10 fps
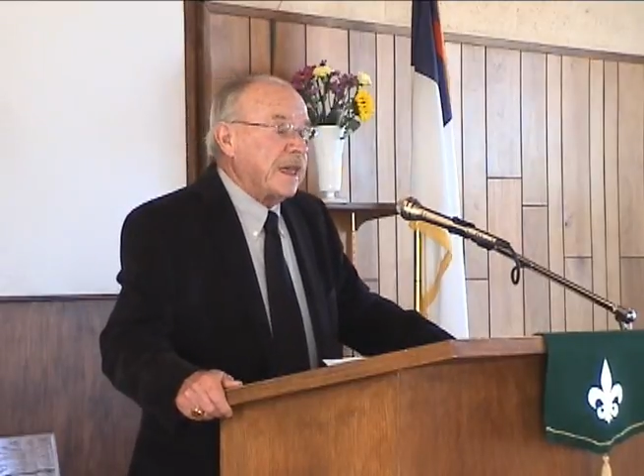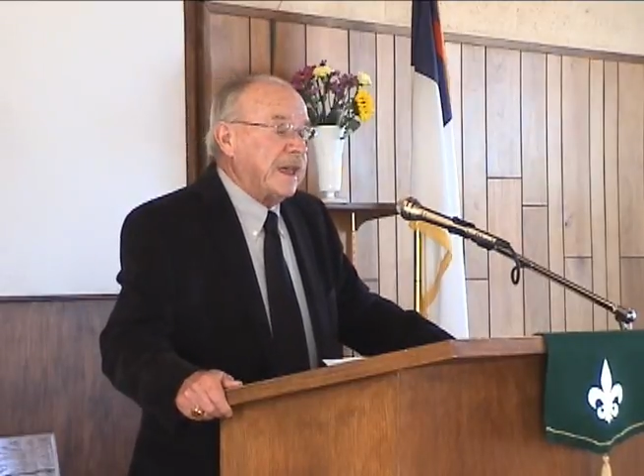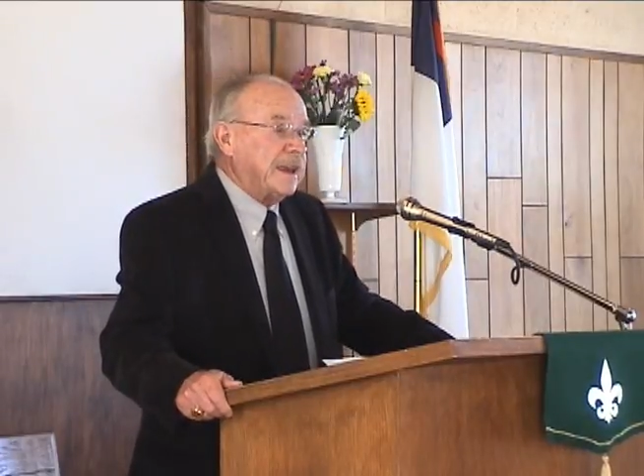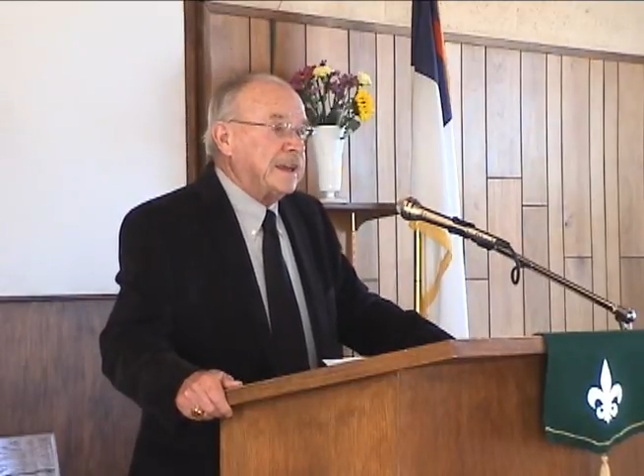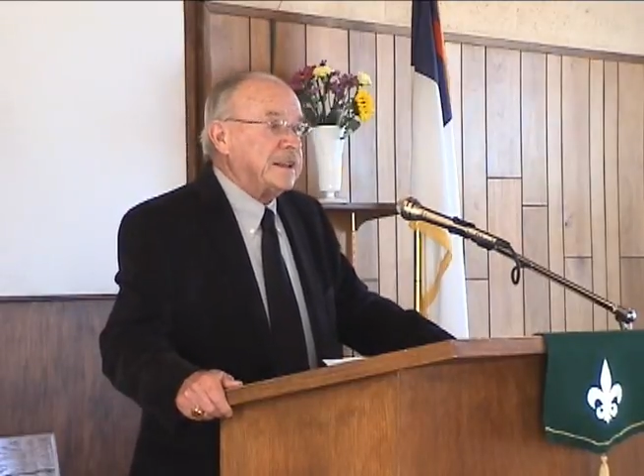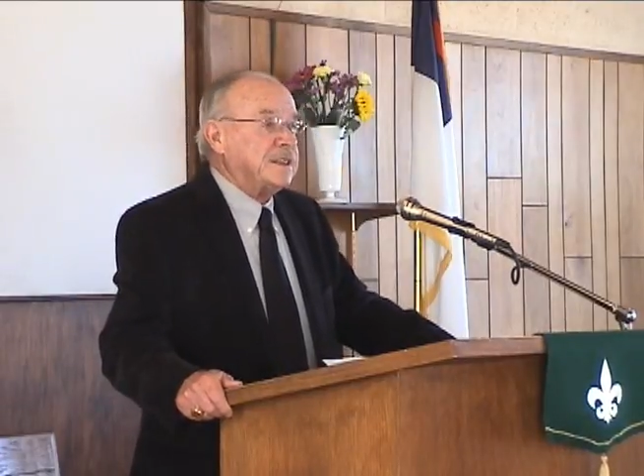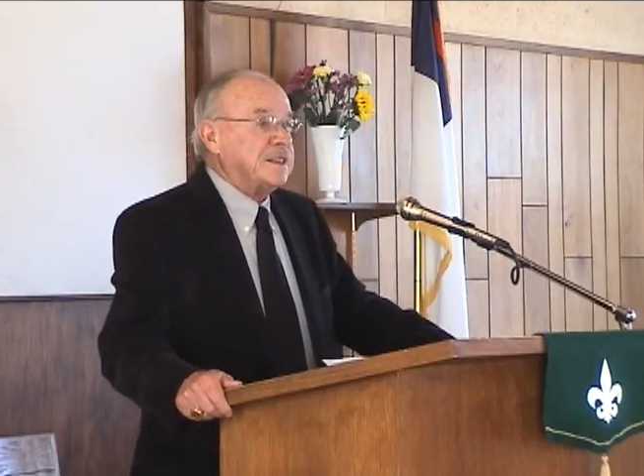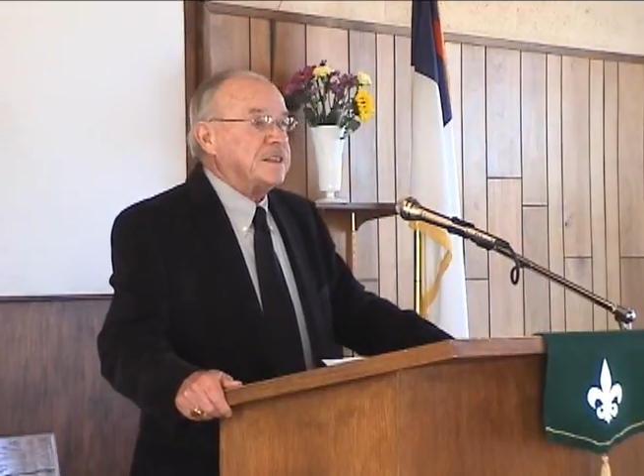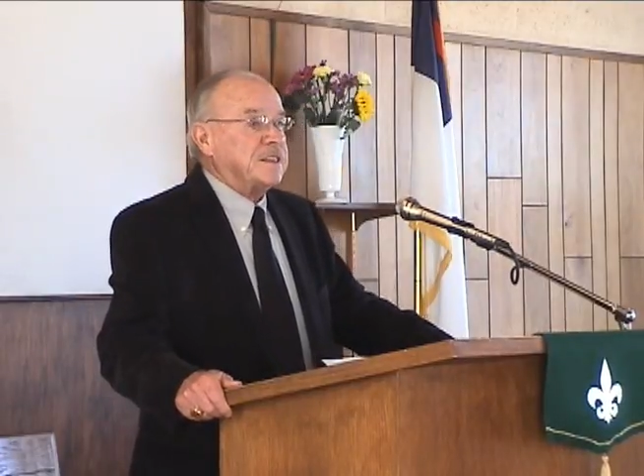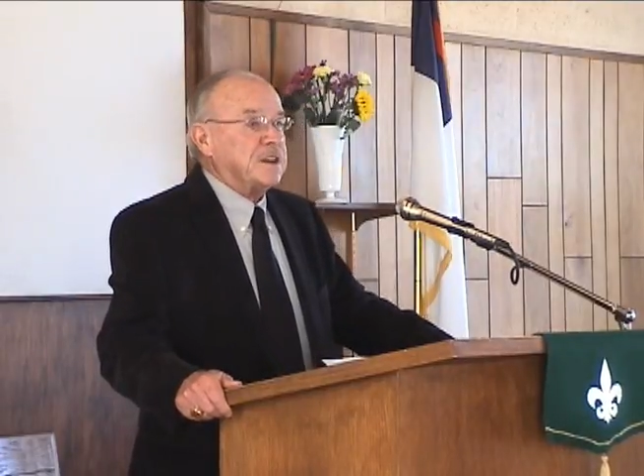and
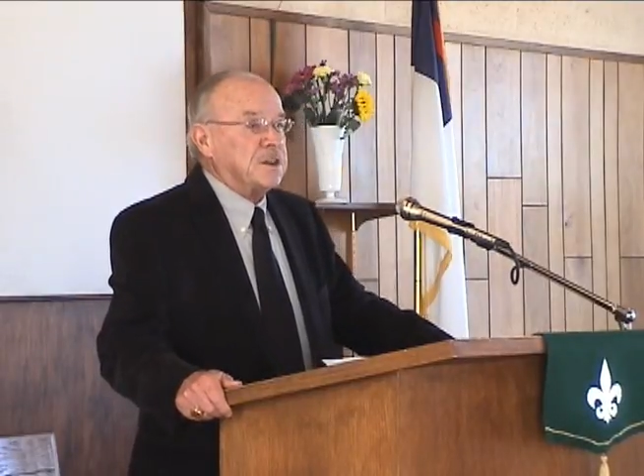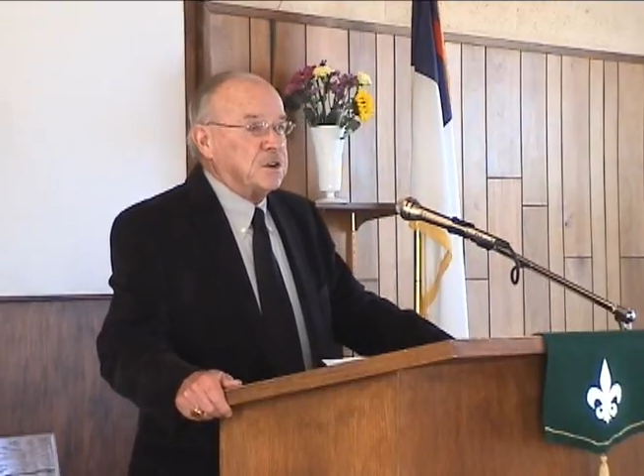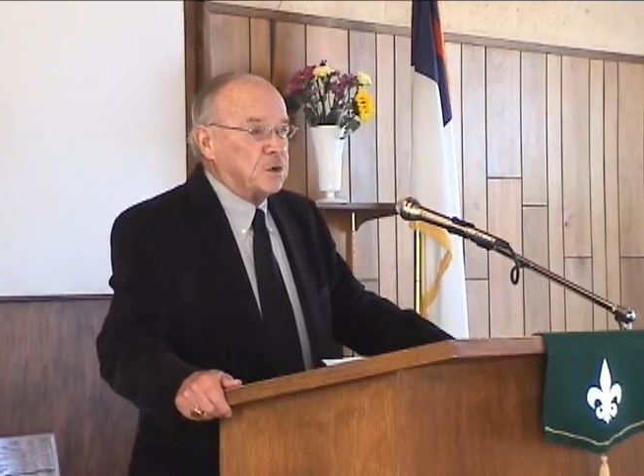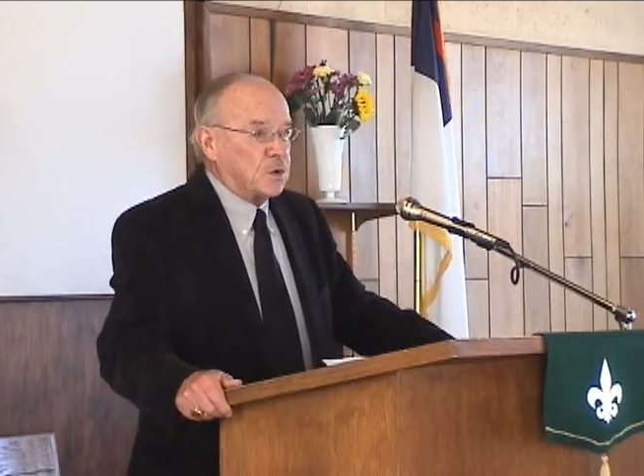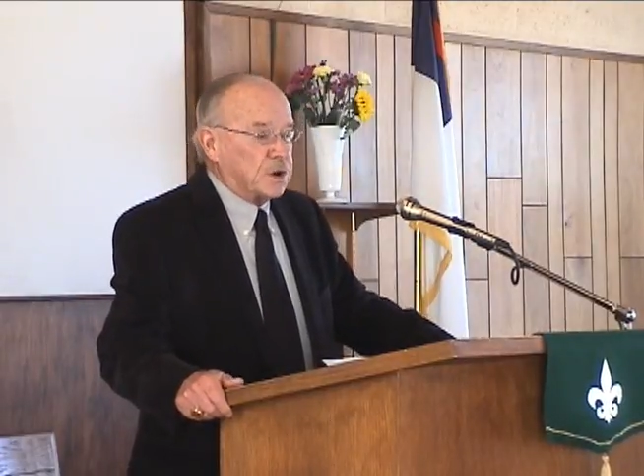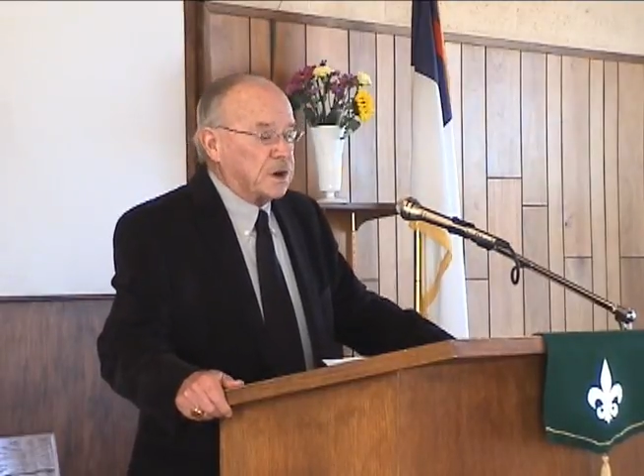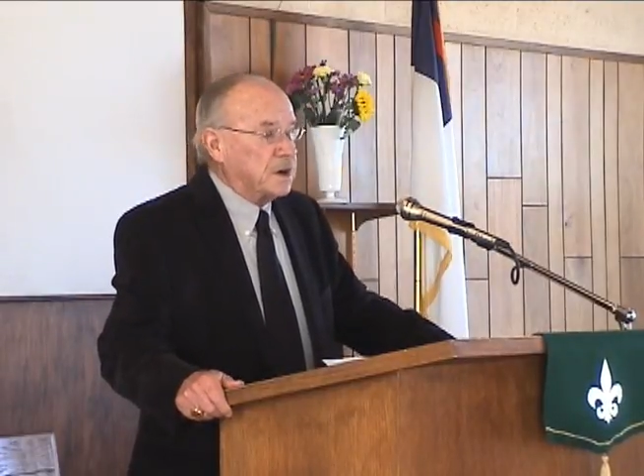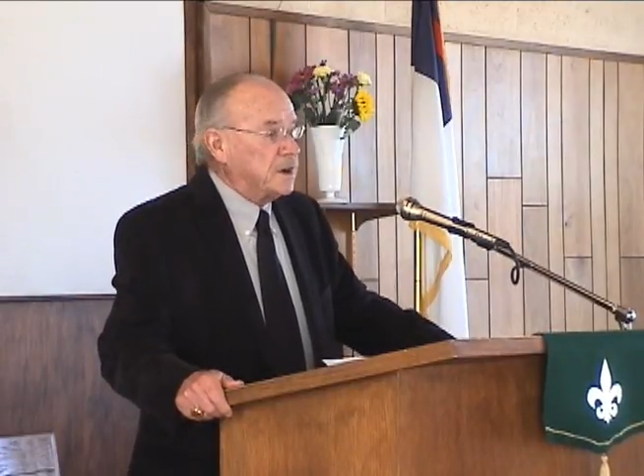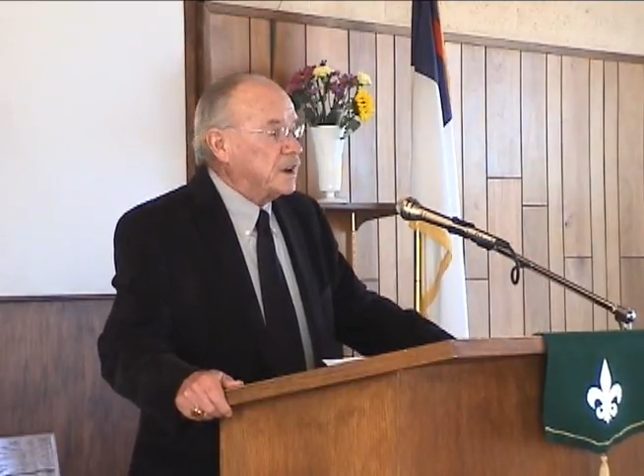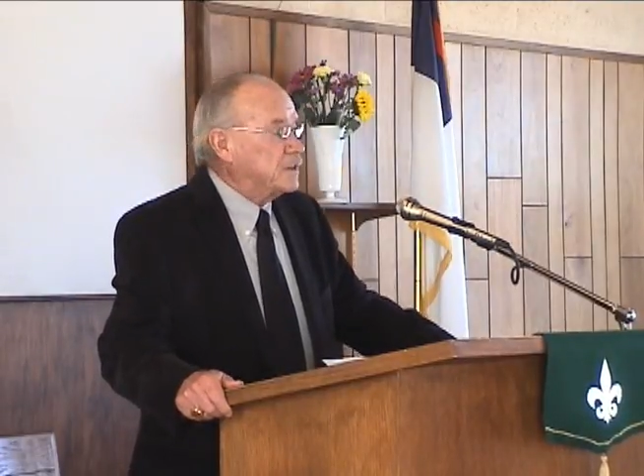in the new
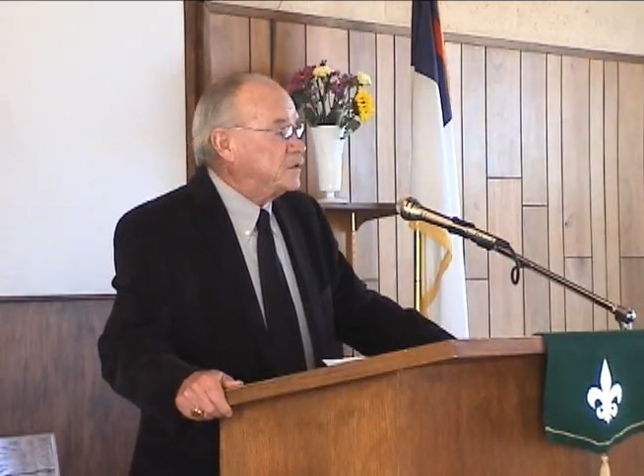world